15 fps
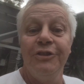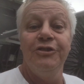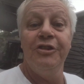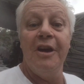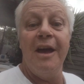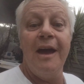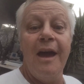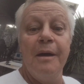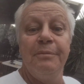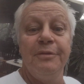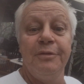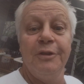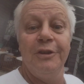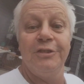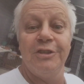jabbed
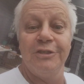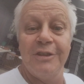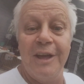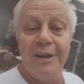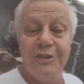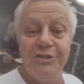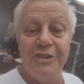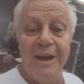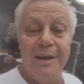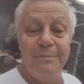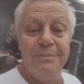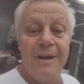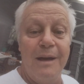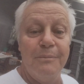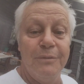versus unjabbed
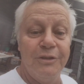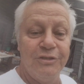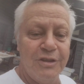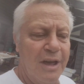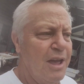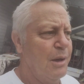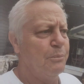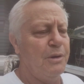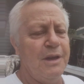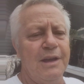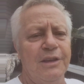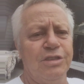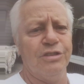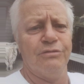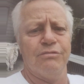numbers
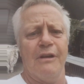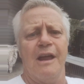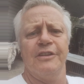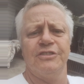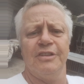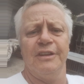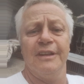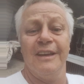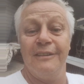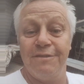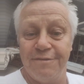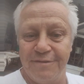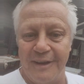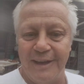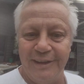being thrust in our
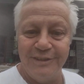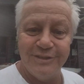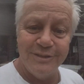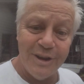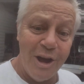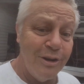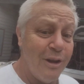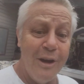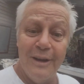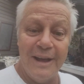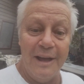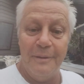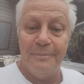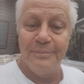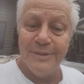face. No
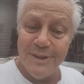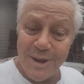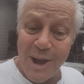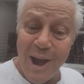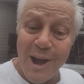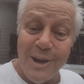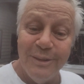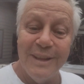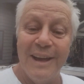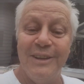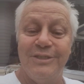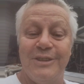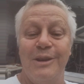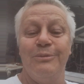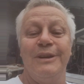longer. No, they
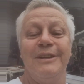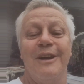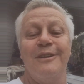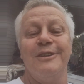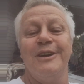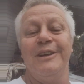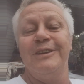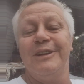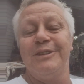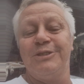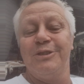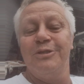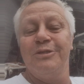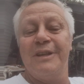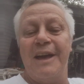said we don't need to
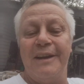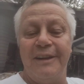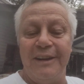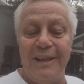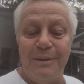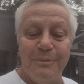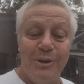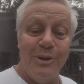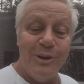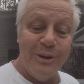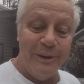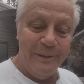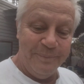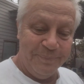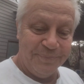do that
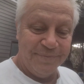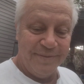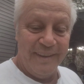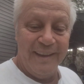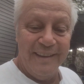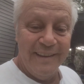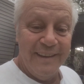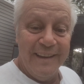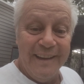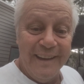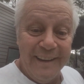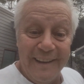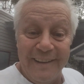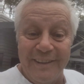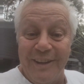anymore.
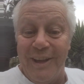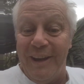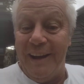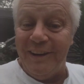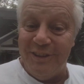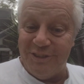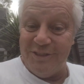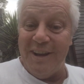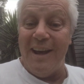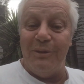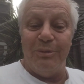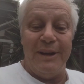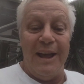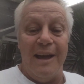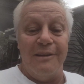Instead,
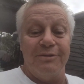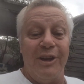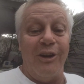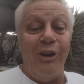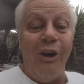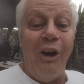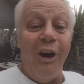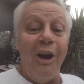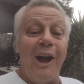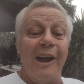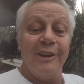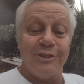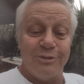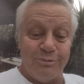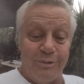we have the
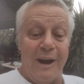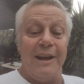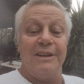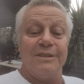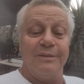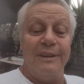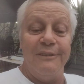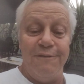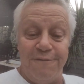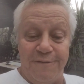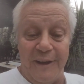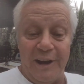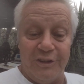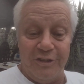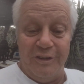highest rates of
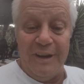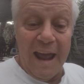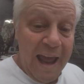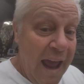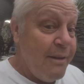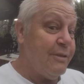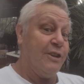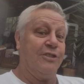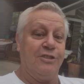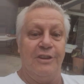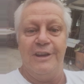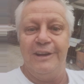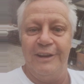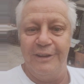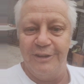infection ever
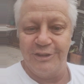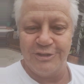seen in